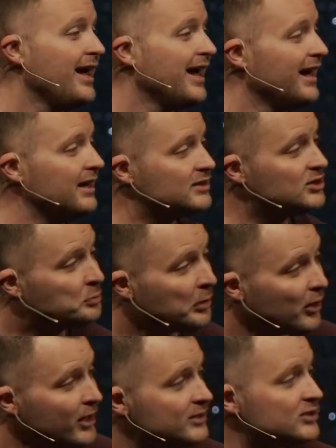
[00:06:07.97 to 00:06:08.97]
and
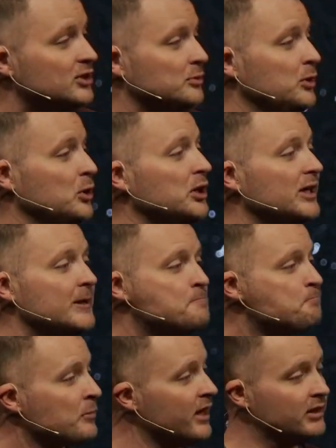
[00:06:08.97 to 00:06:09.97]
experience community
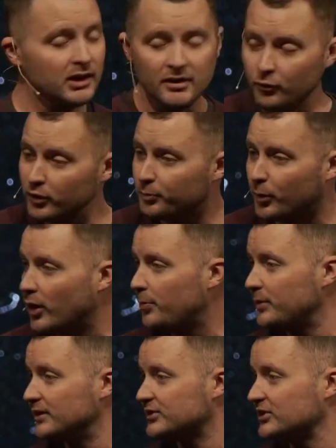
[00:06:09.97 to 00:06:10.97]
and live with
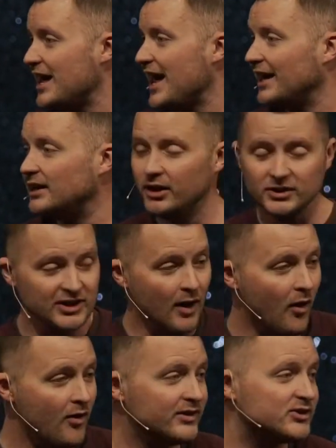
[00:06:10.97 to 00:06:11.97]
purpose. And here's how
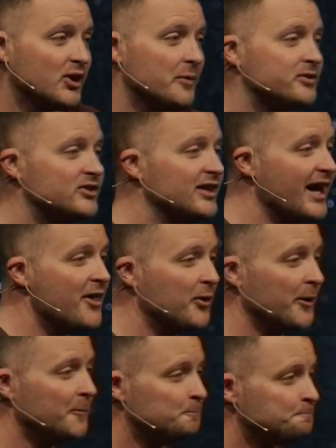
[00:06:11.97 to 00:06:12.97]
all this comes together.
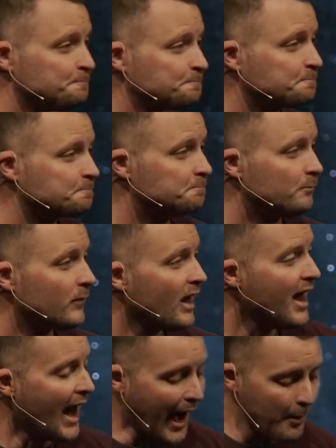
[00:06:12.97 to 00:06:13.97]

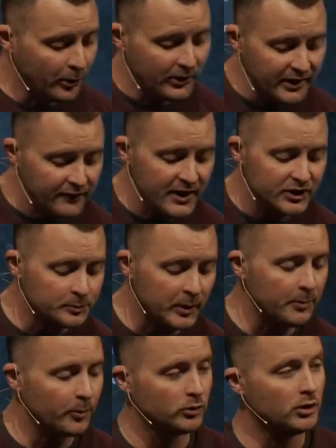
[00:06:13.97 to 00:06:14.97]
I believe that as
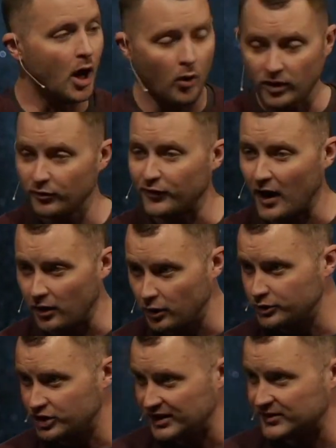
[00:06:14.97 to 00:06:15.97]
people know and follow
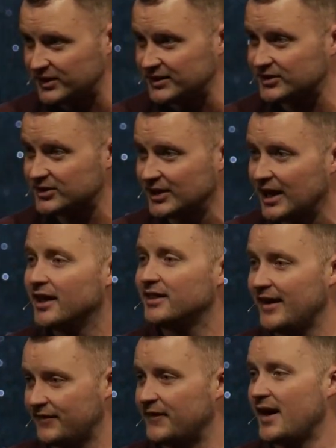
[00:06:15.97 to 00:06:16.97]
Jesus,
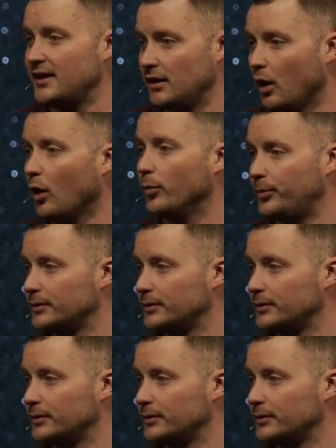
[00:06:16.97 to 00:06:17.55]
they find hope.